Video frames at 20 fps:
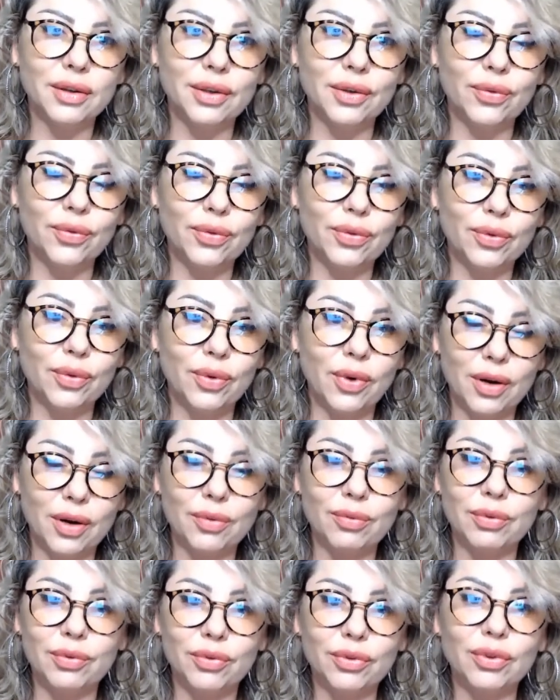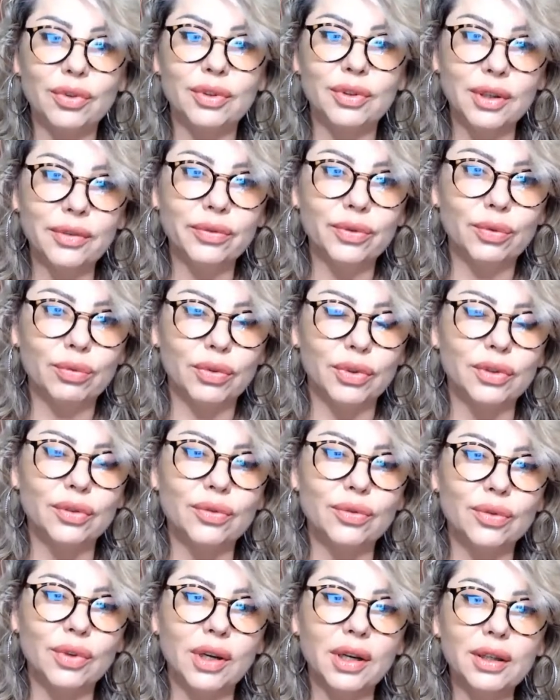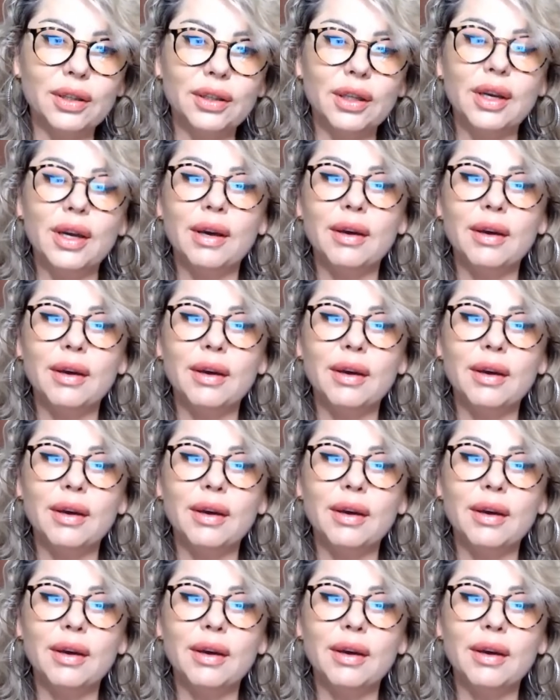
if you are with your loved one, right?